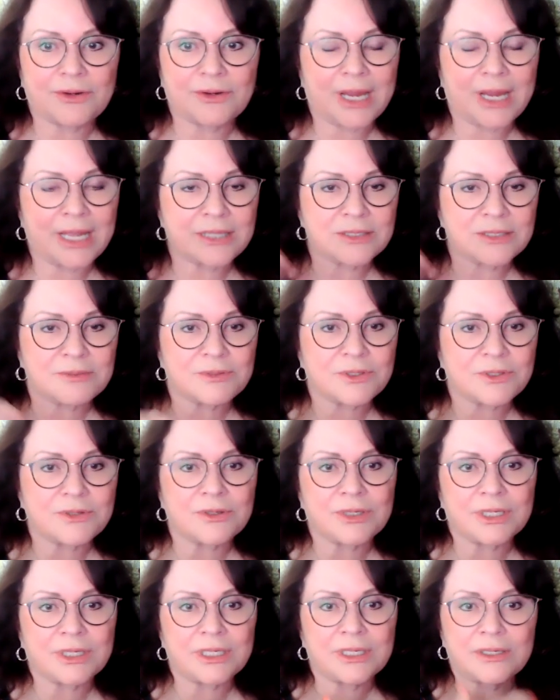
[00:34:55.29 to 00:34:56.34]
her hands were
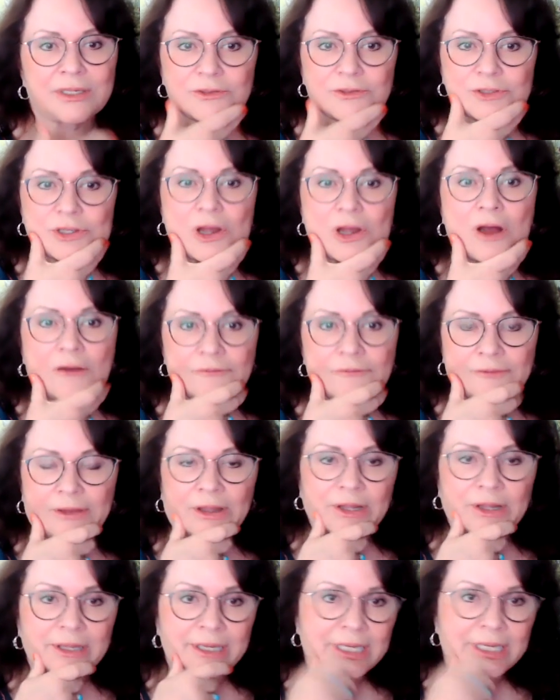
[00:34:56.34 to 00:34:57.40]
crooked, her jaw
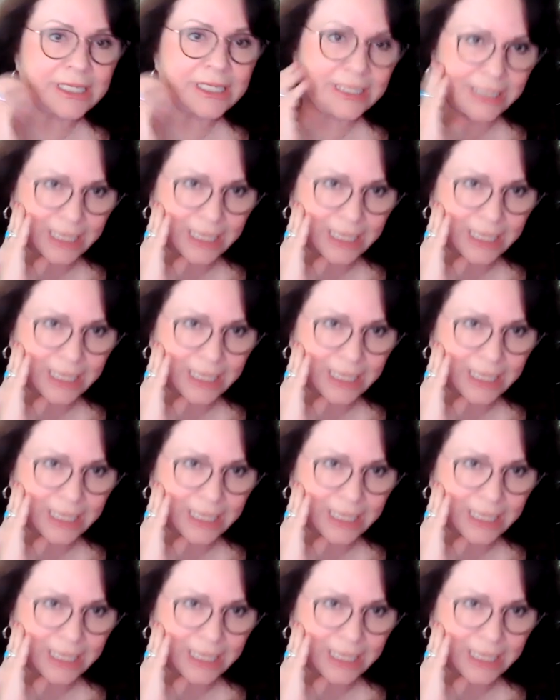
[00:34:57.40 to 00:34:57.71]
fell in,